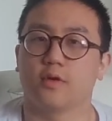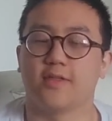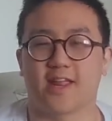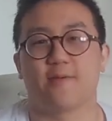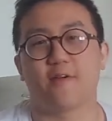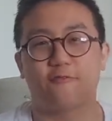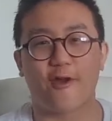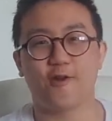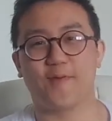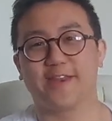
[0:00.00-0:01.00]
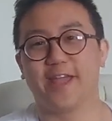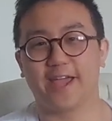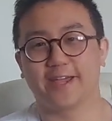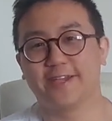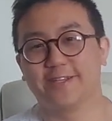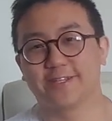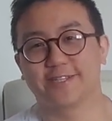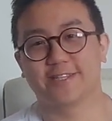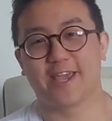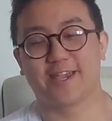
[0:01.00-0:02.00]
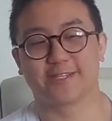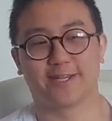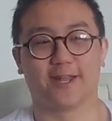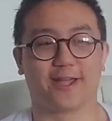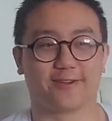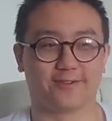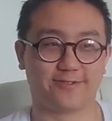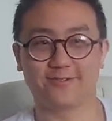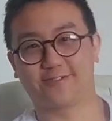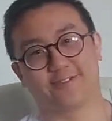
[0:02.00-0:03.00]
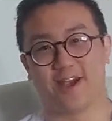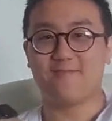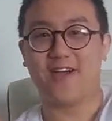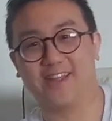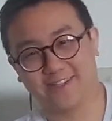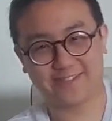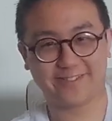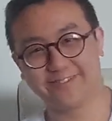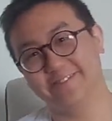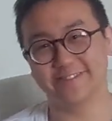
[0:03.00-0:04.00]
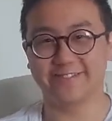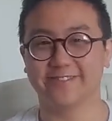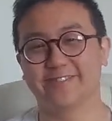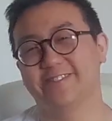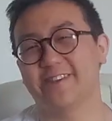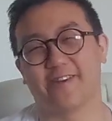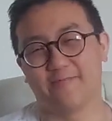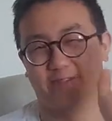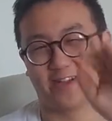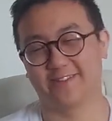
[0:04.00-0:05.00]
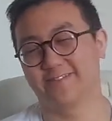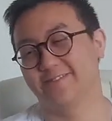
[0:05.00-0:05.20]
And then I get my friend on my dick just saying shit like, oh, you time manage. Shut up, man.